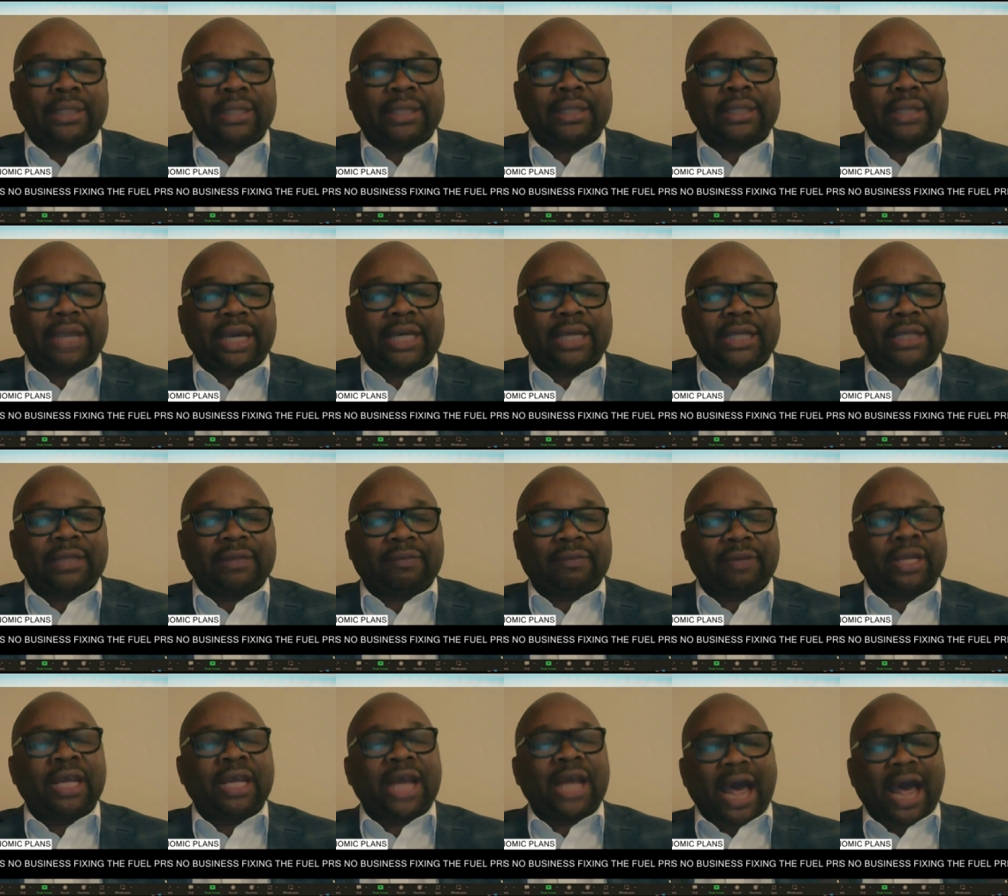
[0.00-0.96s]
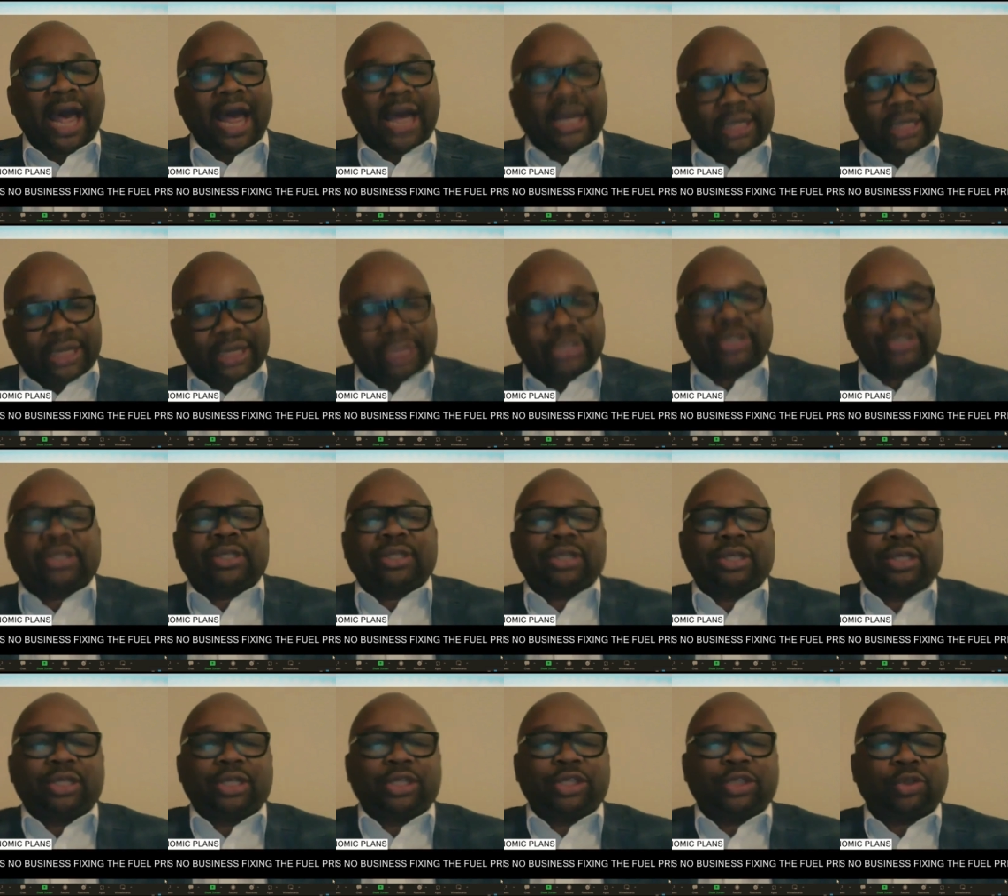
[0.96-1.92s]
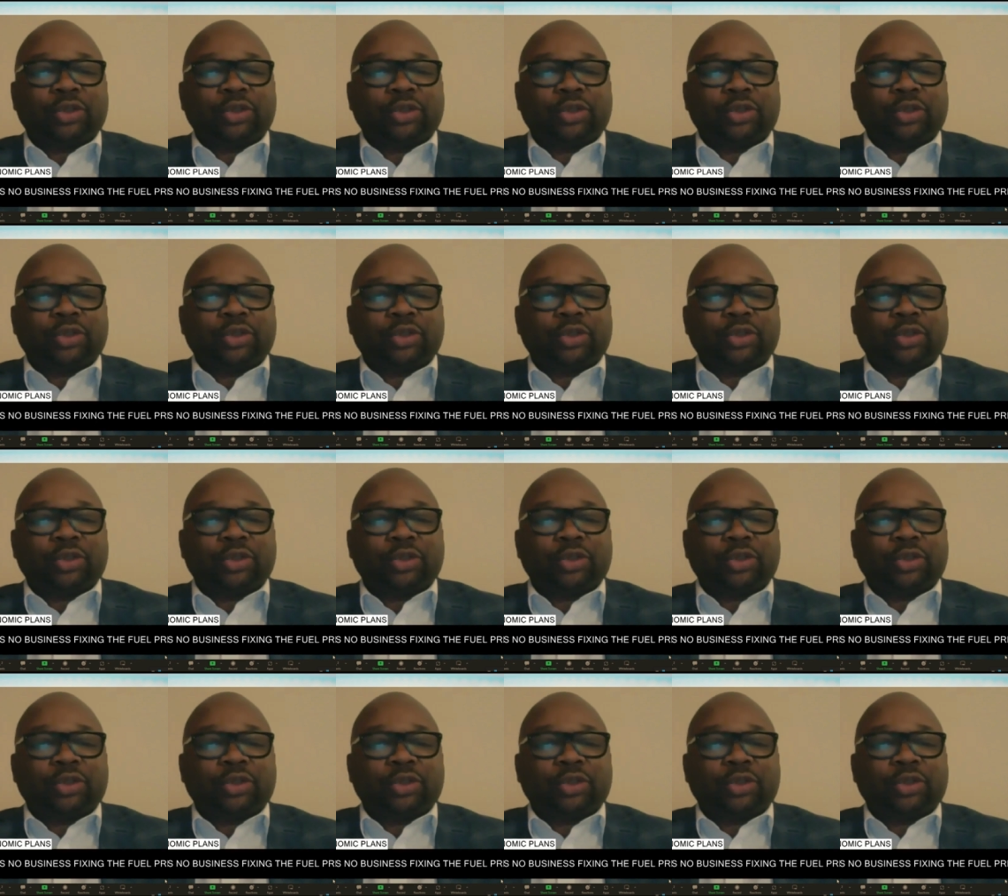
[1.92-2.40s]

negatively, at least in the short term.